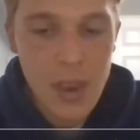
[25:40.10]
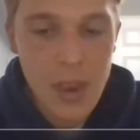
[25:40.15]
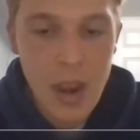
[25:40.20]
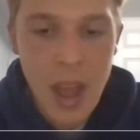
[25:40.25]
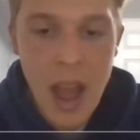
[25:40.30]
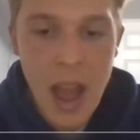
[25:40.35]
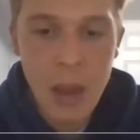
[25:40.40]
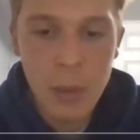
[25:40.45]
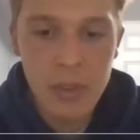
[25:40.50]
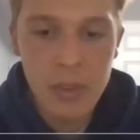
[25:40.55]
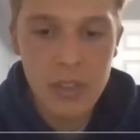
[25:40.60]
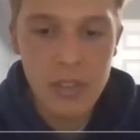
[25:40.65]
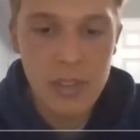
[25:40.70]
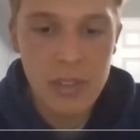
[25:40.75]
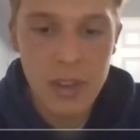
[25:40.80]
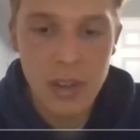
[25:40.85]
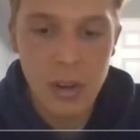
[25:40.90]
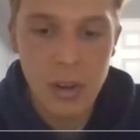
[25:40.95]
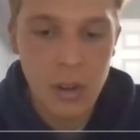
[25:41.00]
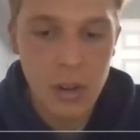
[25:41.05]
I was
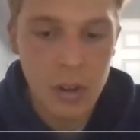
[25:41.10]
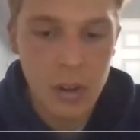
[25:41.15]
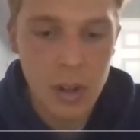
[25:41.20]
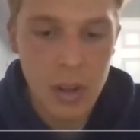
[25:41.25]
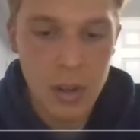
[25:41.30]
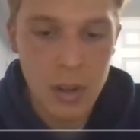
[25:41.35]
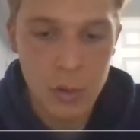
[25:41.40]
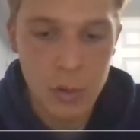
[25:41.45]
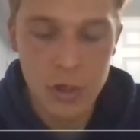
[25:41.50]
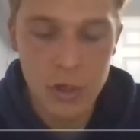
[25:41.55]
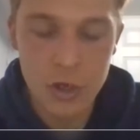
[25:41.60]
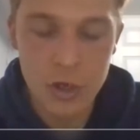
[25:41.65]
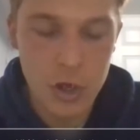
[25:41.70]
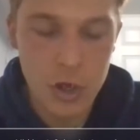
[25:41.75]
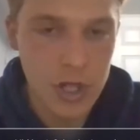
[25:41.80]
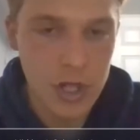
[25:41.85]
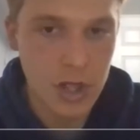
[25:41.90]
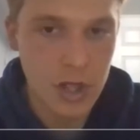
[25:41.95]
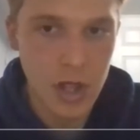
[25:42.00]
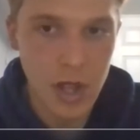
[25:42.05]
still
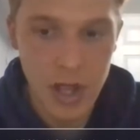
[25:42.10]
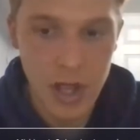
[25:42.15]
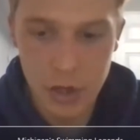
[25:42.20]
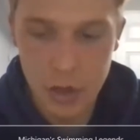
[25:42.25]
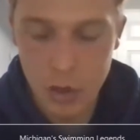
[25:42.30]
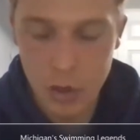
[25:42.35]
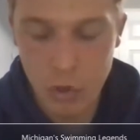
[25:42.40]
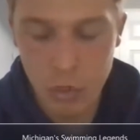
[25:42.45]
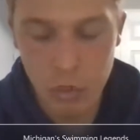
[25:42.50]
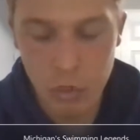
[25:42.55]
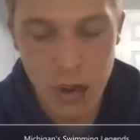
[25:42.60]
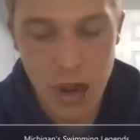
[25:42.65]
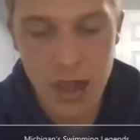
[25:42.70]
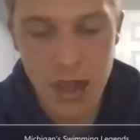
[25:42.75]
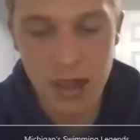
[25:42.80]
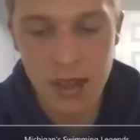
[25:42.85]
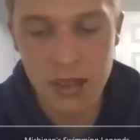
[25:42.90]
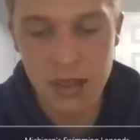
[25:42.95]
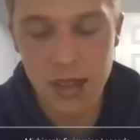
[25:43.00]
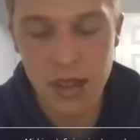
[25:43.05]
restricting like
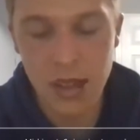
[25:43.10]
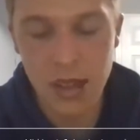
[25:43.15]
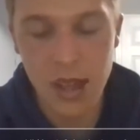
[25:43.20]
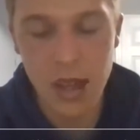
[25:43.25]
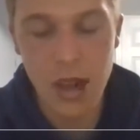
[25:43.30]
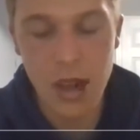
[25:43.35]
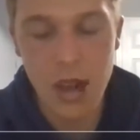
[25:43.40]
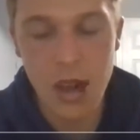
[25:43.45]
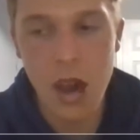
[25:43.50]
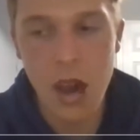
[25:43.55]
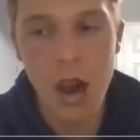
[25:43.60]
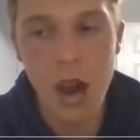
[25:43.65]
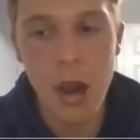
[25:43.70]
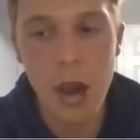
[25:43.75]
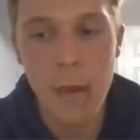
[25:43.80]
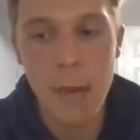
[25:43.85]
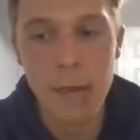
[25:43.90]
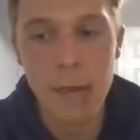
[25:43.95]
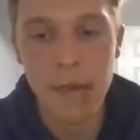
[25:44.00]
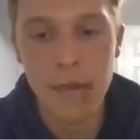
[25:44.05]
crazy,
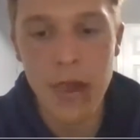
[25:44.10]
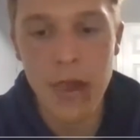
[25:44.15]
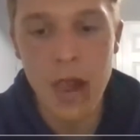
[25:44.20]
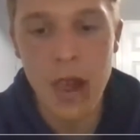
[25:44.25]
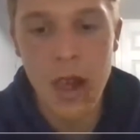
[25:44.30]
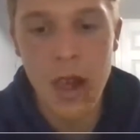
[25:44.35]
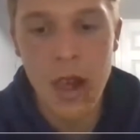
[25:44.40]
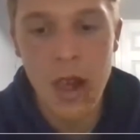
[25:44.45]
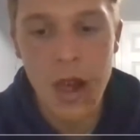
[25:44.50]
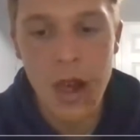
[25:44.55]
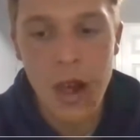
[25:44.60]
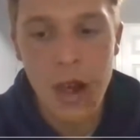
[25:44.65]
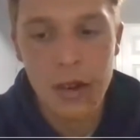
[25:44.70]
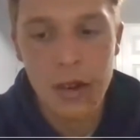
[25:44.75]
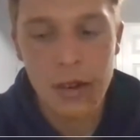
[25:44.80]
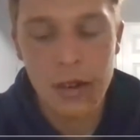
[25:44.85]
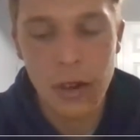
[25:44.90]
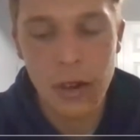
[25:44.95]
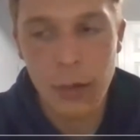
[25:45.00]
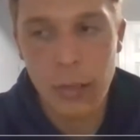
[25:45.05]
to
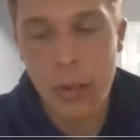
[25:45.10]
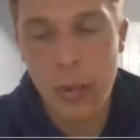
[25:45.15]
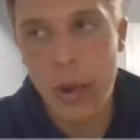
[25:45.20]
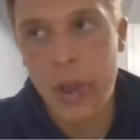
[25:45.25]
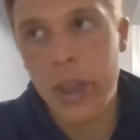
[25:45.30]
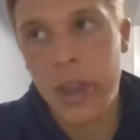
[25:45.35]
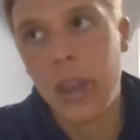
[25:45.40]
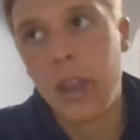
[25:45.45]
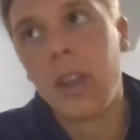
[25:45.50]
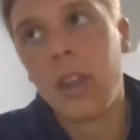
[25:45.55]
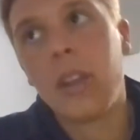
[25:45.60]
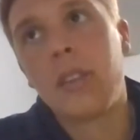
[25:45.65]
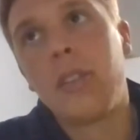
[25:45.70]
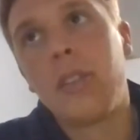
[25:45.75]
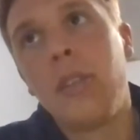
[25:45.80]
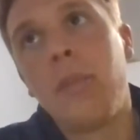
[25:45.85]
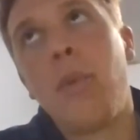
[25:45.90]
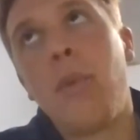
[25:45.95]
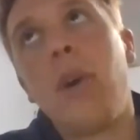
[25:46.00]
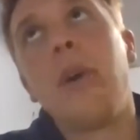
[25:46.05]
the point
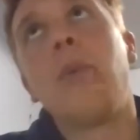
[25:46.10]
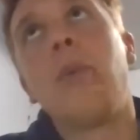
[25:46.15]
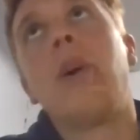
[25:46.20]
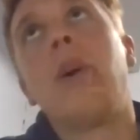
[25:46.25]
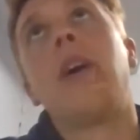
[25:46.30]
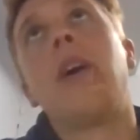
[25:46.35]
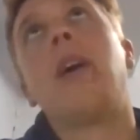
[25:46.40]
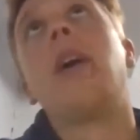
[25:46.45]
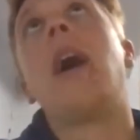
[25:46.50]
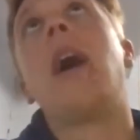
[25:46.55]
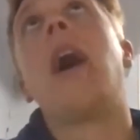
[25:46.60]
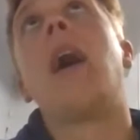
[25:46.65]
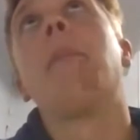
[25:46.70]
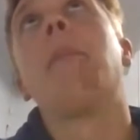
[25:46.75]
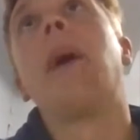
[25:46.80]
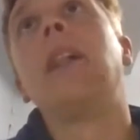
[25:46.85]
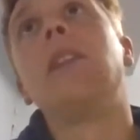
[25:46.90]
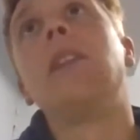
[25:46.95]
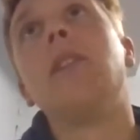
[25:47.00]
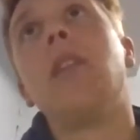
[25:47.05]
where at
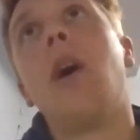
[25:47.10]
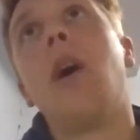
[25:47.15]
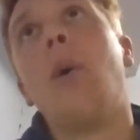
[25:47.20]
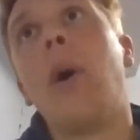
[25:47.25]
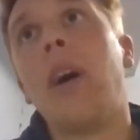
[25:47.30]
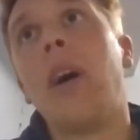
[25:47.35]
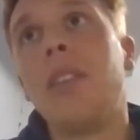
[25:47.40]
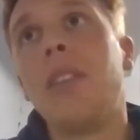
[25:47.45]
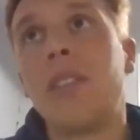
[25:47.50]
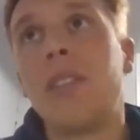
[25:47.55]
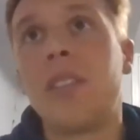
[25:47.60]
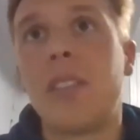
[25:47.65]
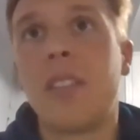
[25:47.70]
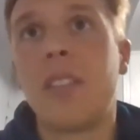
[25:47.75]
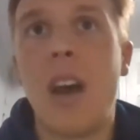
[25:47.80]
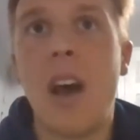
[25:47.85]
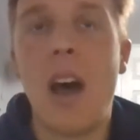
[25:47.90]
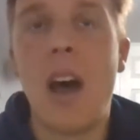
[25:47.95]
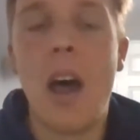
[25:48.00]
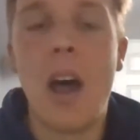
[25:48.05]
my lowest,
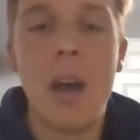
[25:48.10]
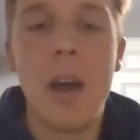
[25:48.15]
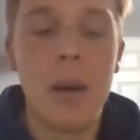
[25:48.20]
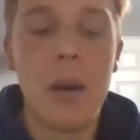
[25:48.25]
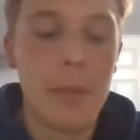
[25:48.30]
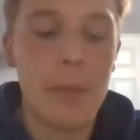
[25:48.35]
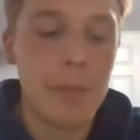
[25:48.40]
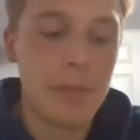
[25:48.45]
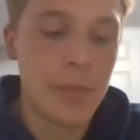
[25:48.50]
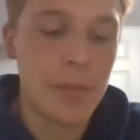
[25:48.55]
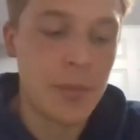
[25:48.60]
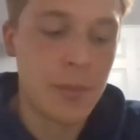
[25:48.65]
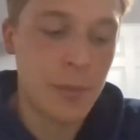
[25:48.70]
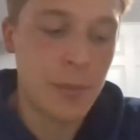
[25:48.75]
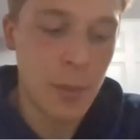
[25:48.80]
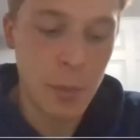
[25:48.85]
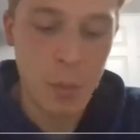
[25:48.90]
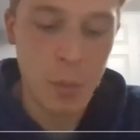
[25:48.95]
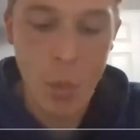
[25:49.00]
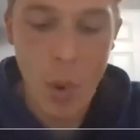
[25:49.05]

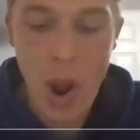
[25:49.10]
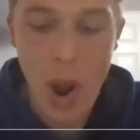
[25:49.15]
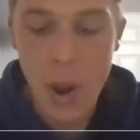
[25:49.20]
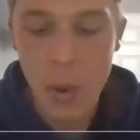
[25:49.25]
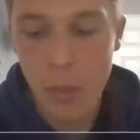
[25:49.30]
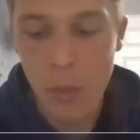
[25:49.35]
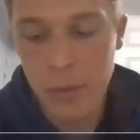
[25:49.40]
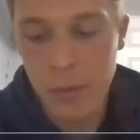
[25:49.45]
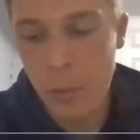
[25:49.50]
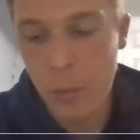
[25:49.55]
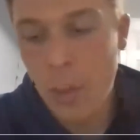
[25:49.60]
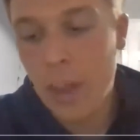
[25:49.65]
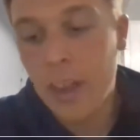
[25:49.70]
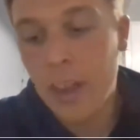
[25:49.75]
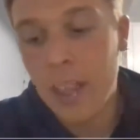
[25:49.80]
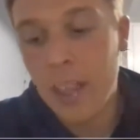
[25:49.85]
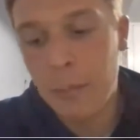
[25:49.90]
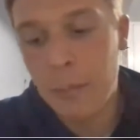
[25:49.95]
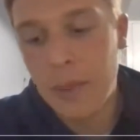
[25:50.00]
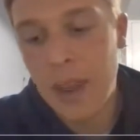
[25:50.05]
from where
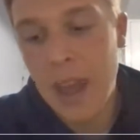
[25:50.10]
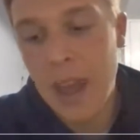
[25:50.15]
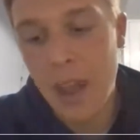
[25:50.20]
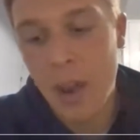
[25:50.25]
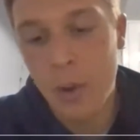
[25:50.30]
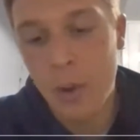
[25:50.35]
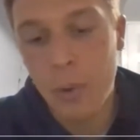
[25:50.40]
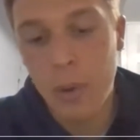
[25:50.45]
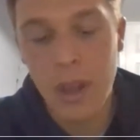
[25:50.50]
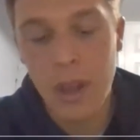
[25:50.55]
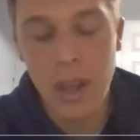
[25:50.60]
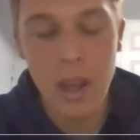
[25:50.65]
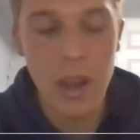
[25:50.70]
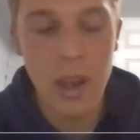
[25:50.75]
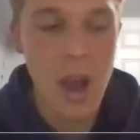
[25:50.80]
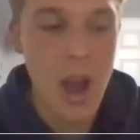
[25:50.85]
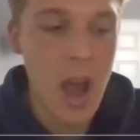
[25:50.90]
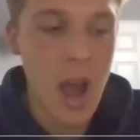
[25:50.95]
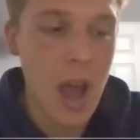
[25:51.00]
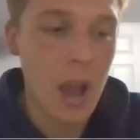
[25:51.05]
I am now,
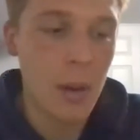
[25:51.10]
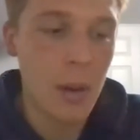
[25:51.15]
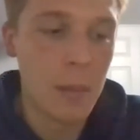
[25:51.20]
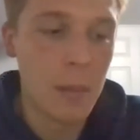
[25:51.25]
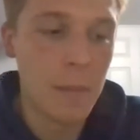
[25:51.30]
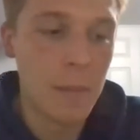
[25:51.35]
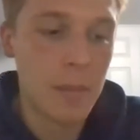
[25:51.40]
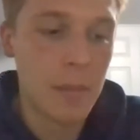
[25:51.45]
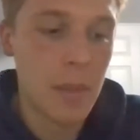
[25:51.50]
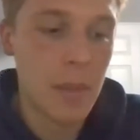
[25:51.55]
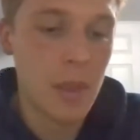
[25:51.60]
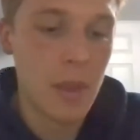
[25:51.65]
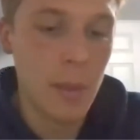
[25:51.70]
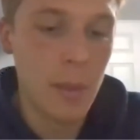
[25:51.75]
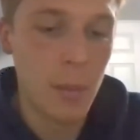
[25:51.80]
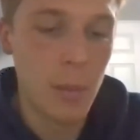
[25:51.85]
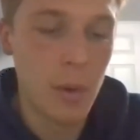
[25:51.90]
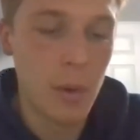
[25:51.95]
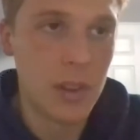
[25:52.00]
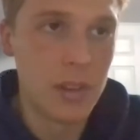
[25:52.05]
I
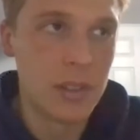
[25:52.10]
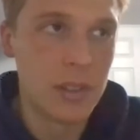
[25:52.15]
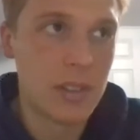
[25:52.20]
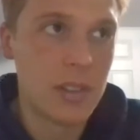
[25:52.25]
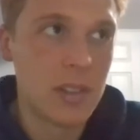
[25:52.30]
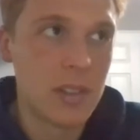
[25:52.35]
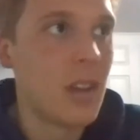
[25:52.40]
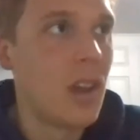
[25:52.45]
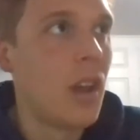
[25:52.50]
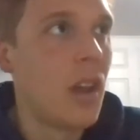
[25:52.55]
was